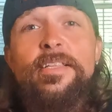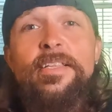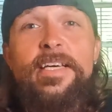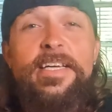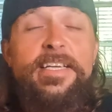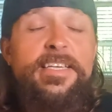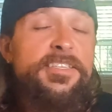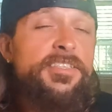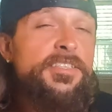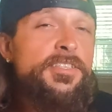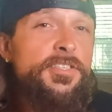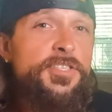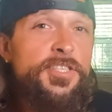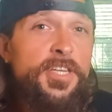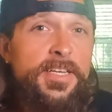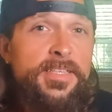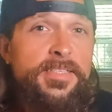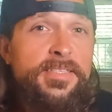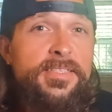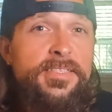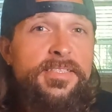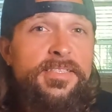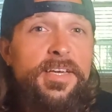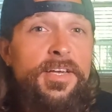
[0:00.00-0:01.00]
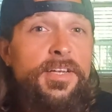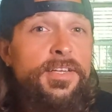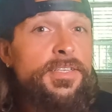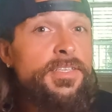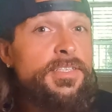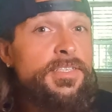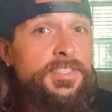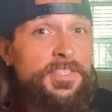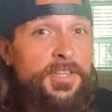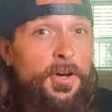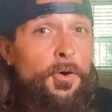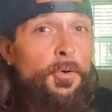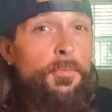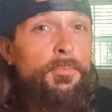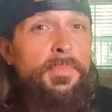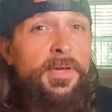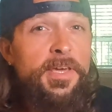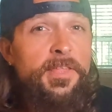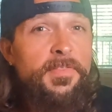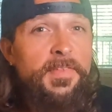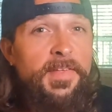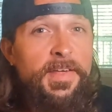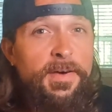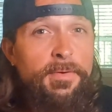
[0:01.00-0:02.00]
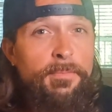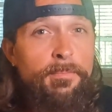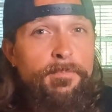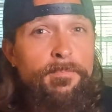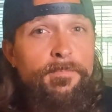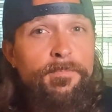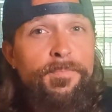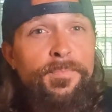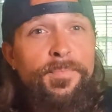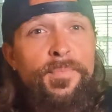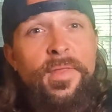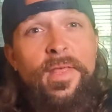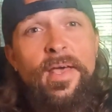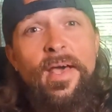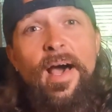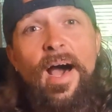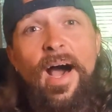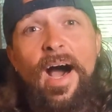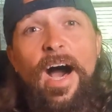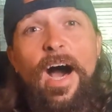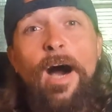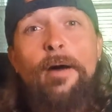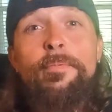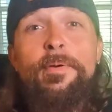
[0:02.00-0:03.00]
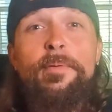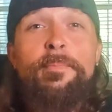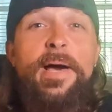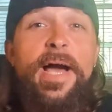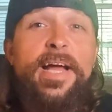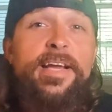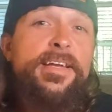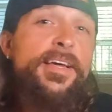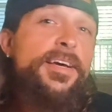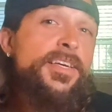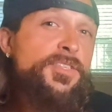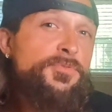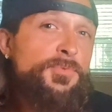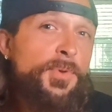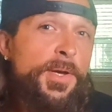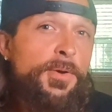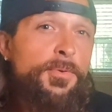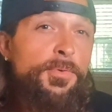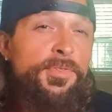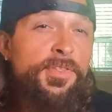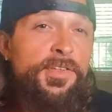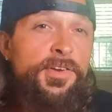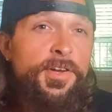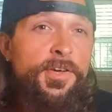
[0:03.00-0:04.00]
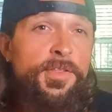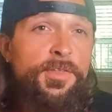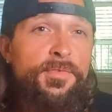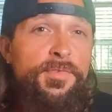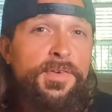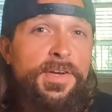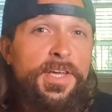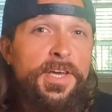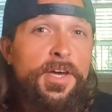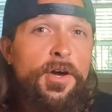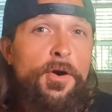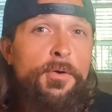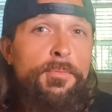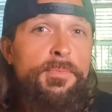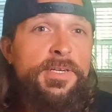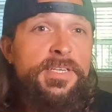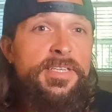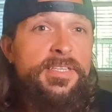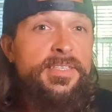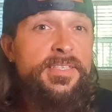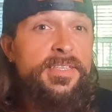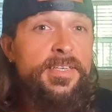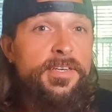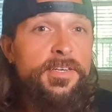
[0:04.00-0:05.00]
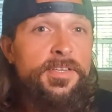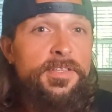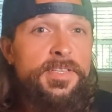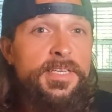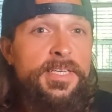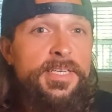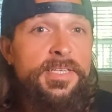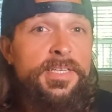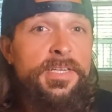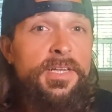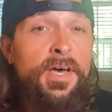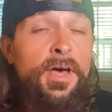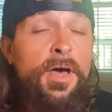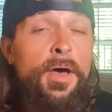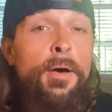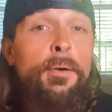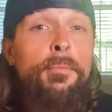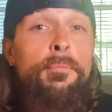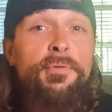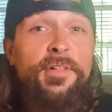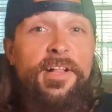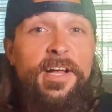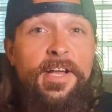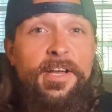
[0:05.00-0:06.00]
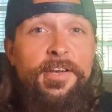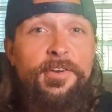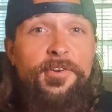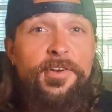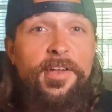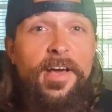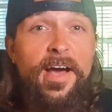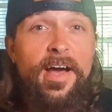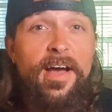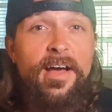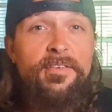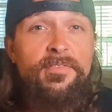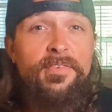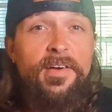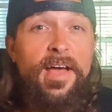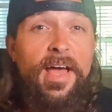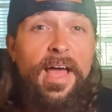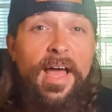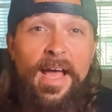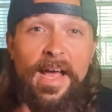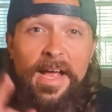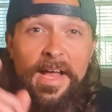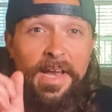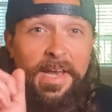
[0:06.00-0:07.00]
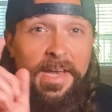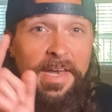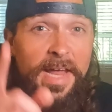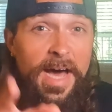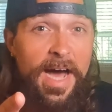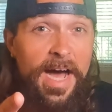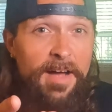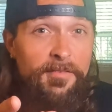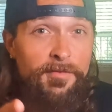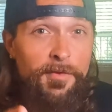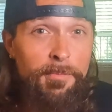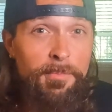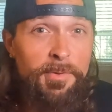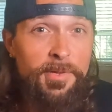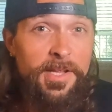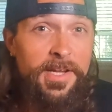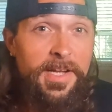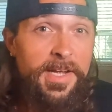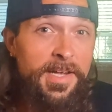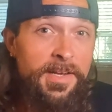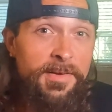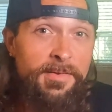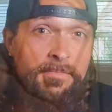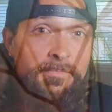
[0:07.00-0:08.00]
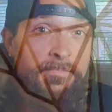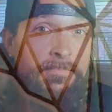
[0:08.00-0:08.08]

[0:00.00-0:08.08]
Ladies and gents, don't be them. I'll be back next week with another video, but until then, plan your dive and dive your plan.